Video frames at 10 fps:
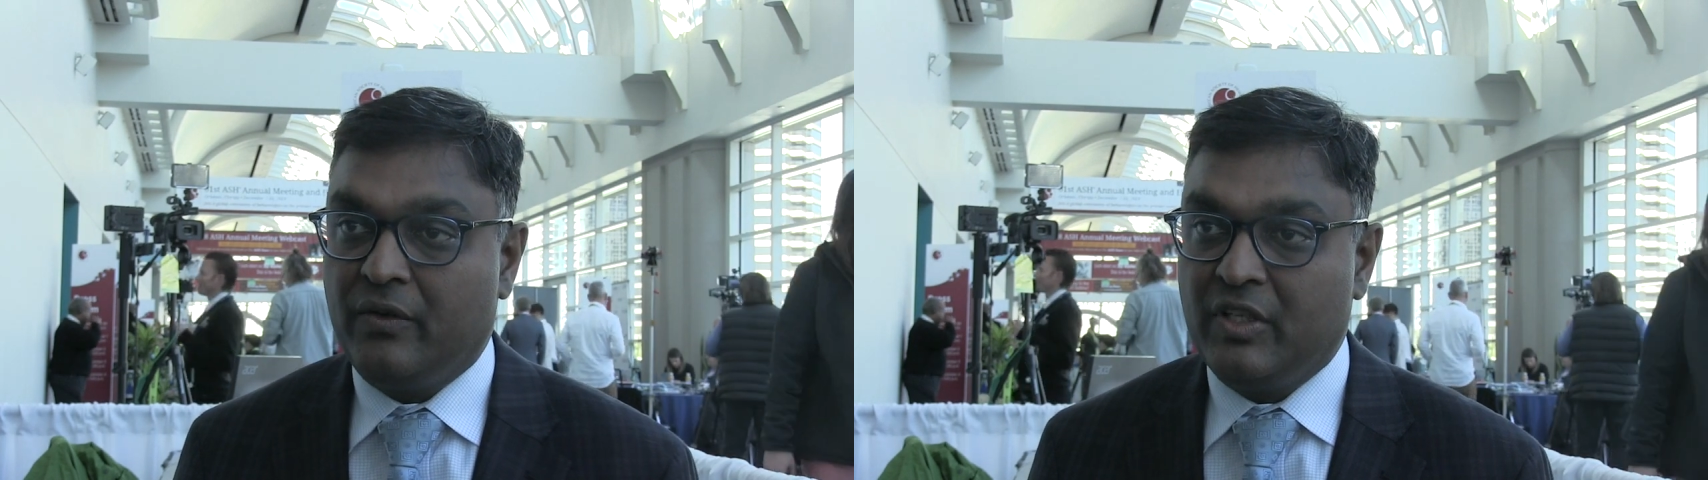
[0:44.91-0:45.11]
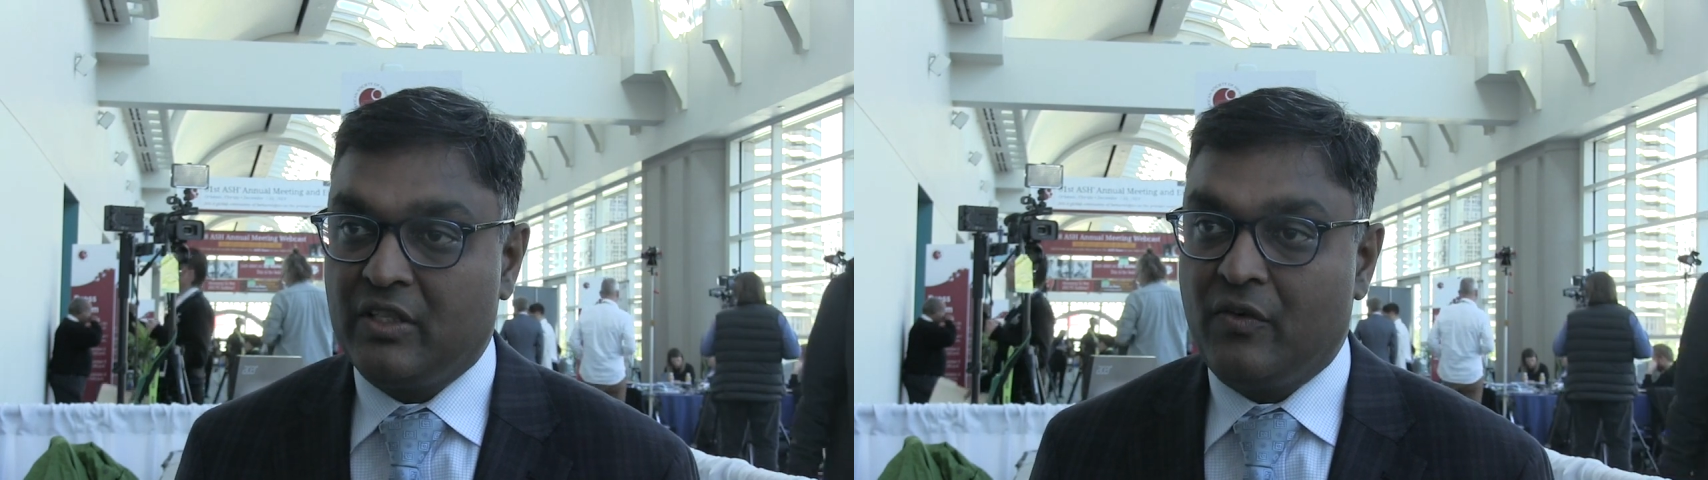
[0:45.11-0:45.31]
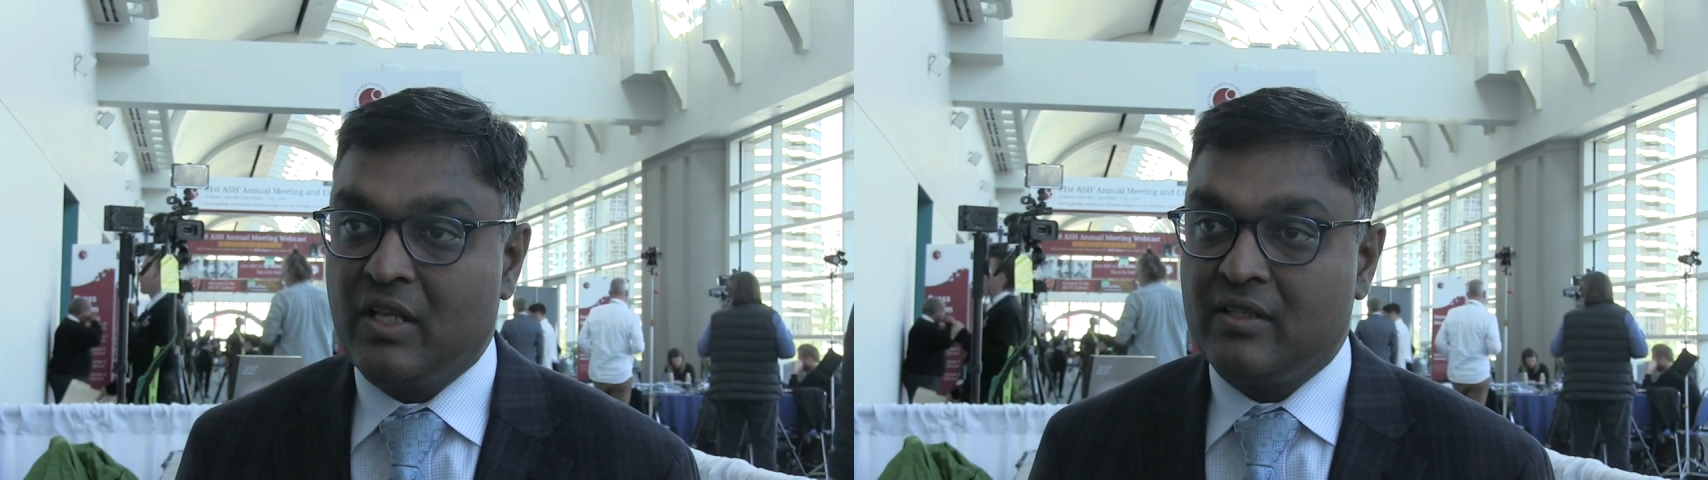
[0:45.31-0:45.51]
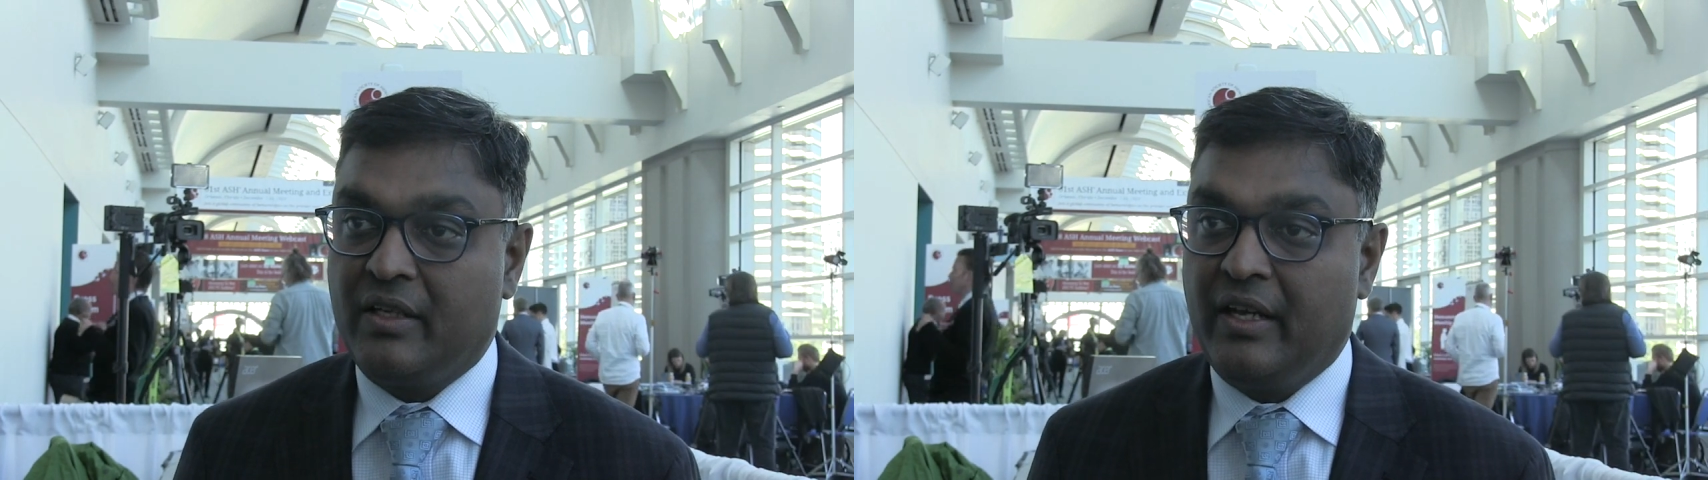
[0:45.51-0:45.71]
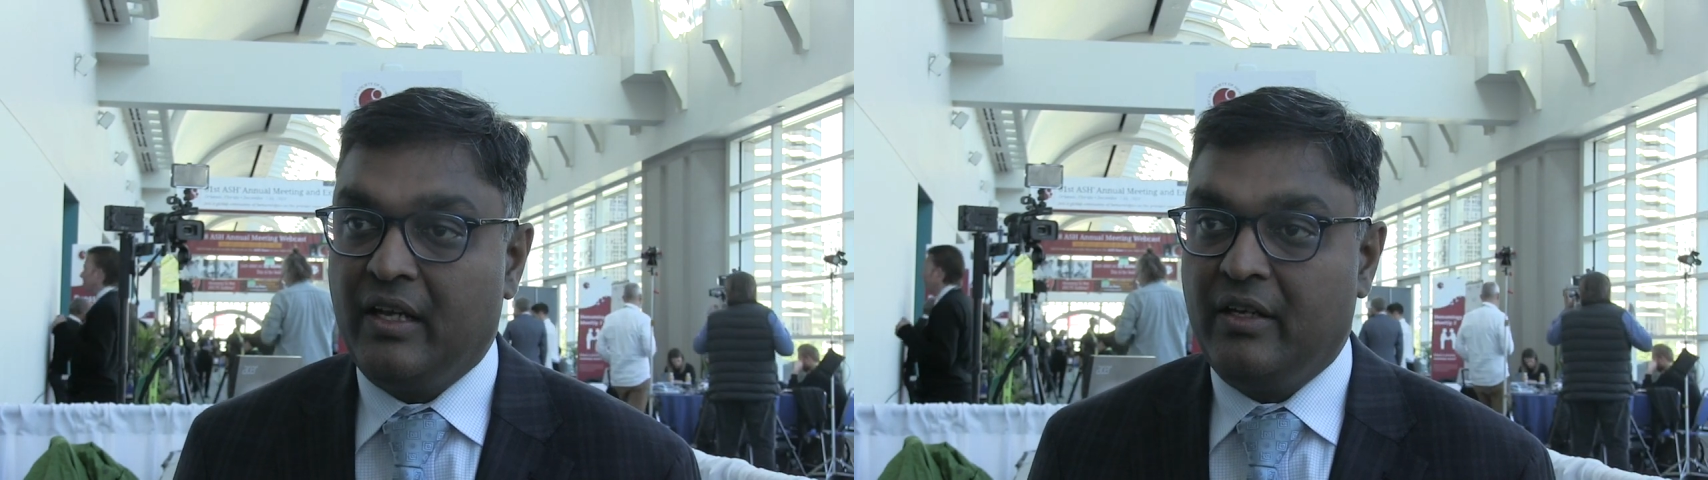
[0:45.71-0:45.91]
which is a
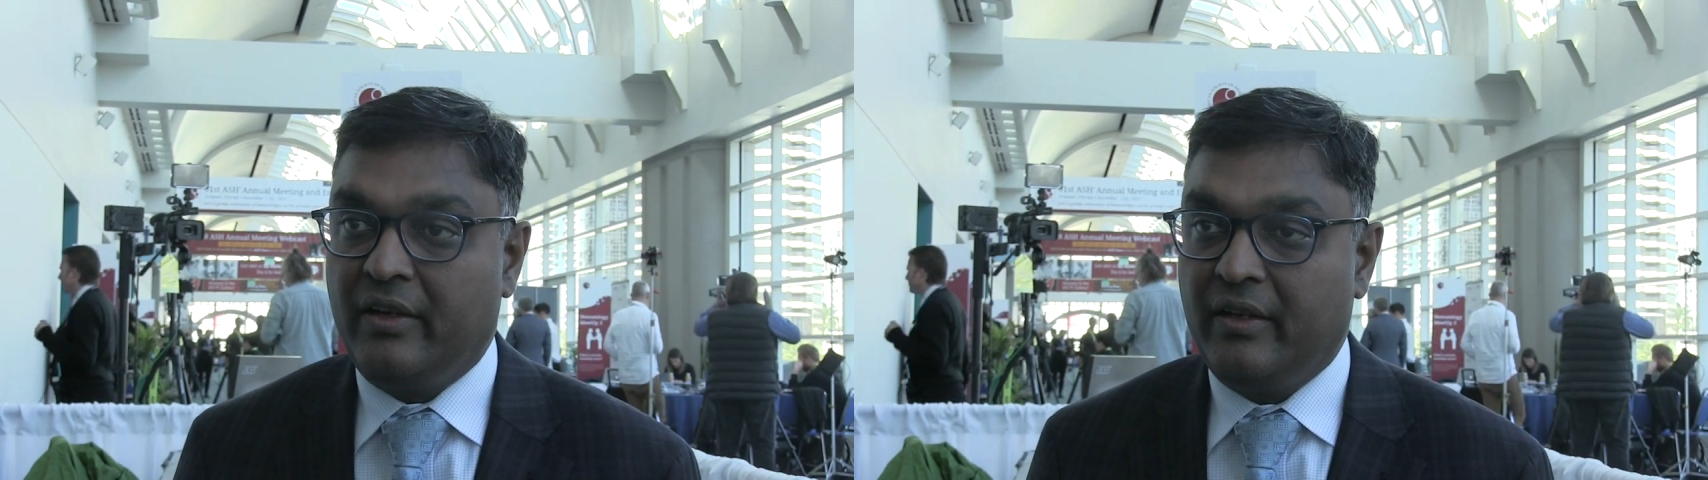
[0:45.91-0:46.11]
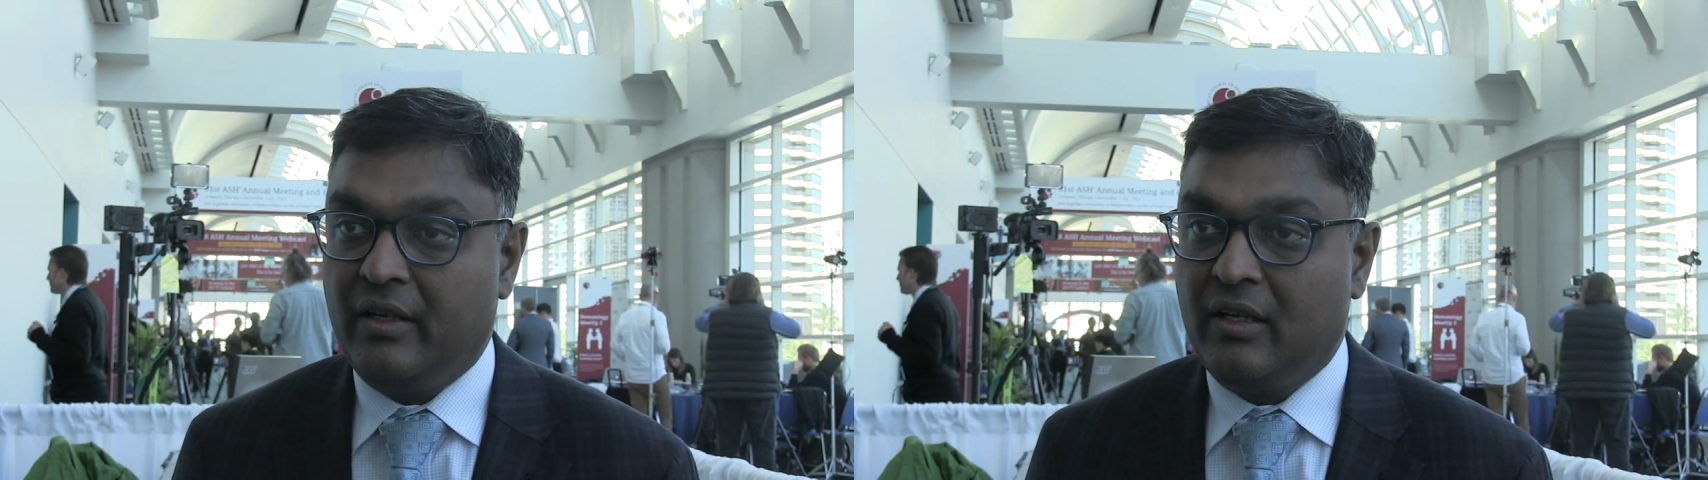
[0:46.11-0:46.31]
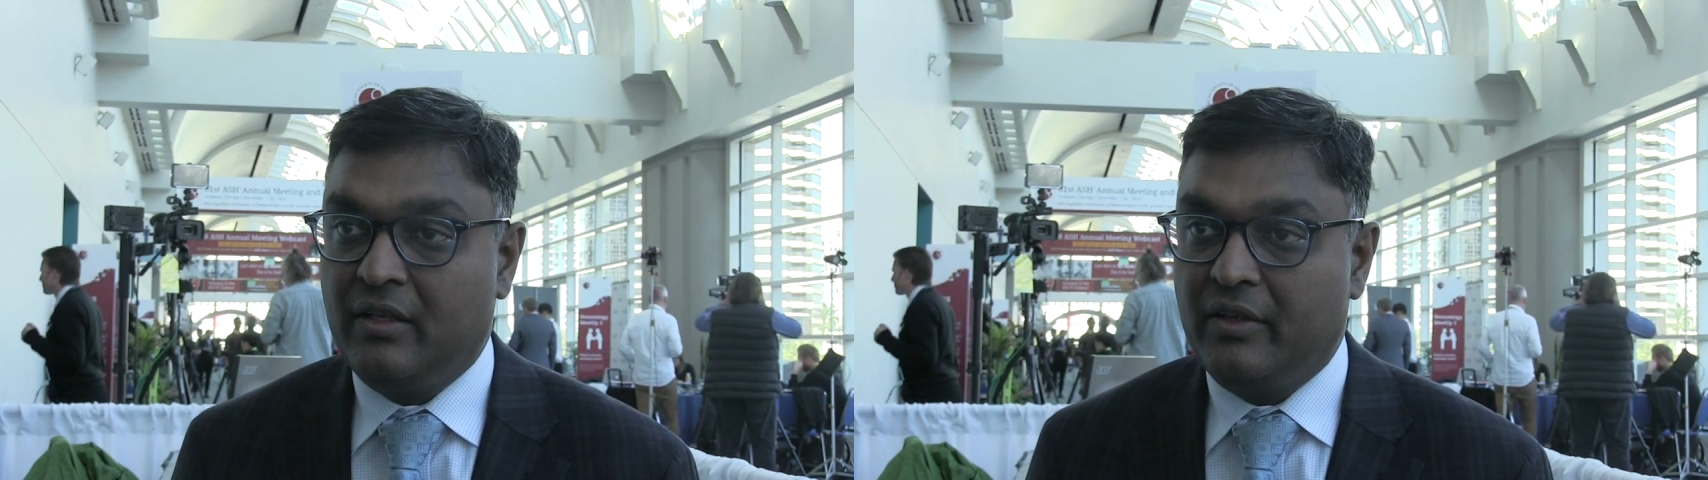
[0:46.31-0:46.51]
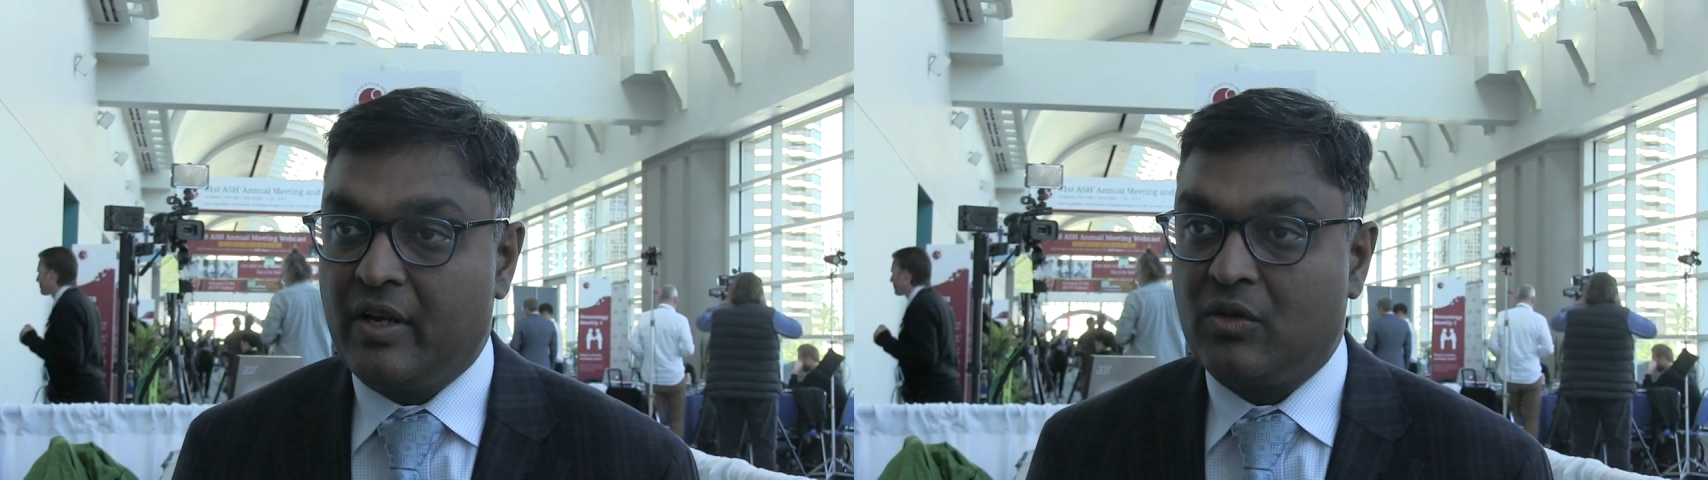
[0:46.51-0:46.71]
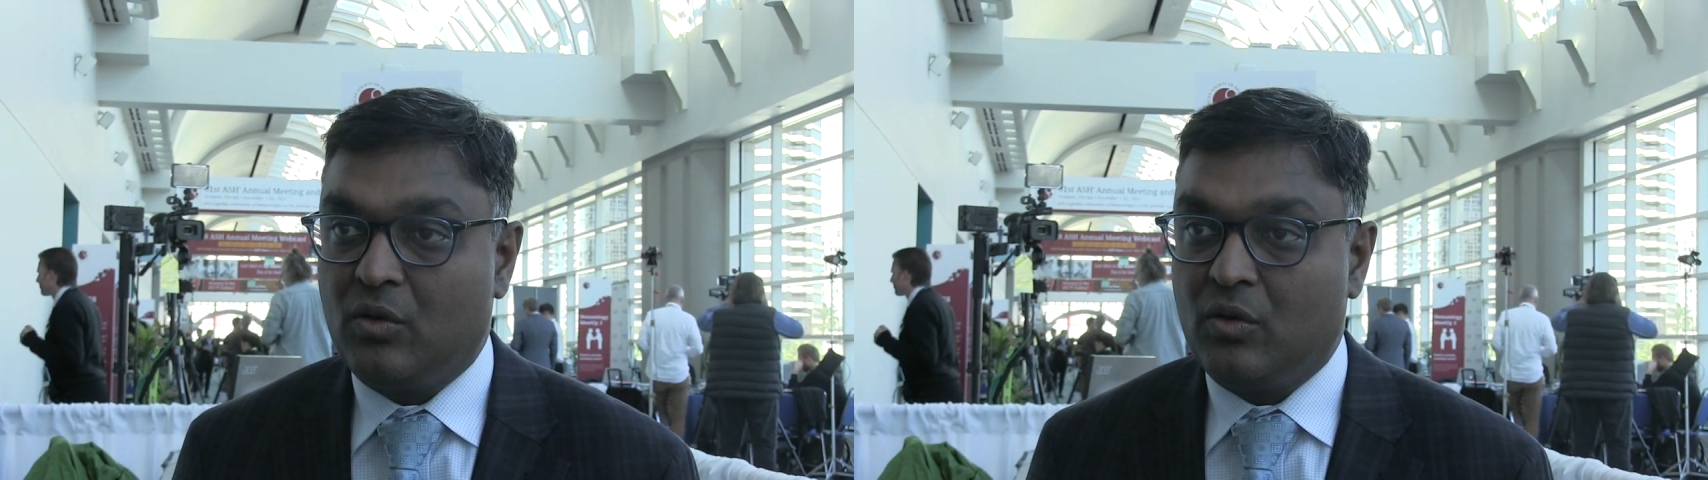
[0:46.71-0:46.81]
once-a-day direct